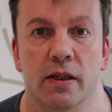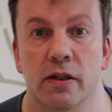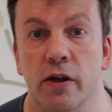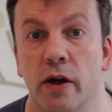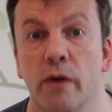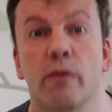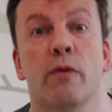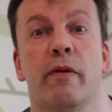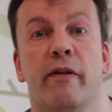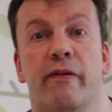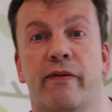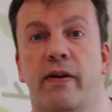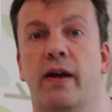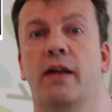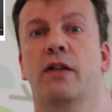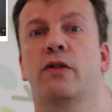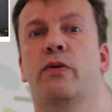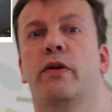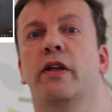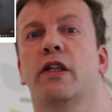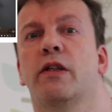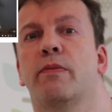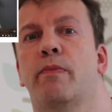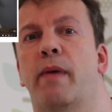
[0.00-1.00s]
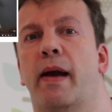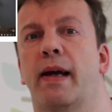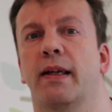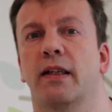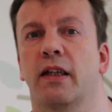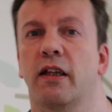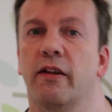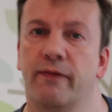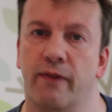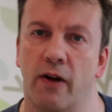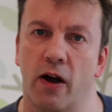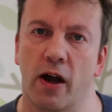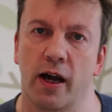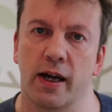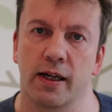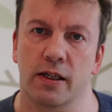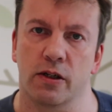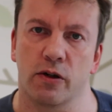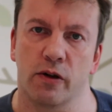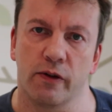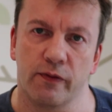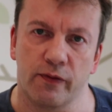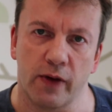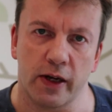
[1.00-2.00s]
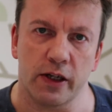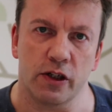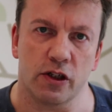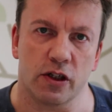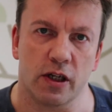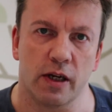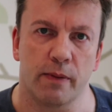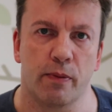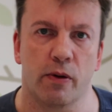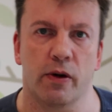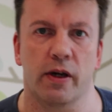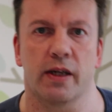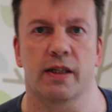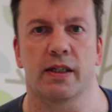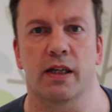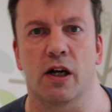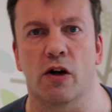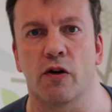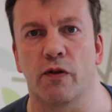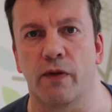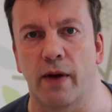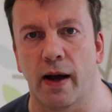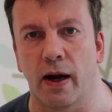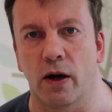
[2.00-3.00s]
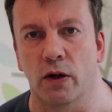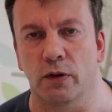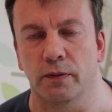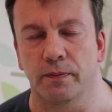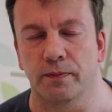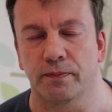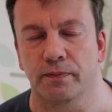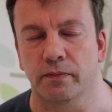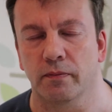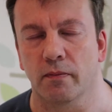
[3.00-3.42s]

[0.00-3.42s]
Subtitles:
so it would be fair to expect that the fire to eventually put itself out.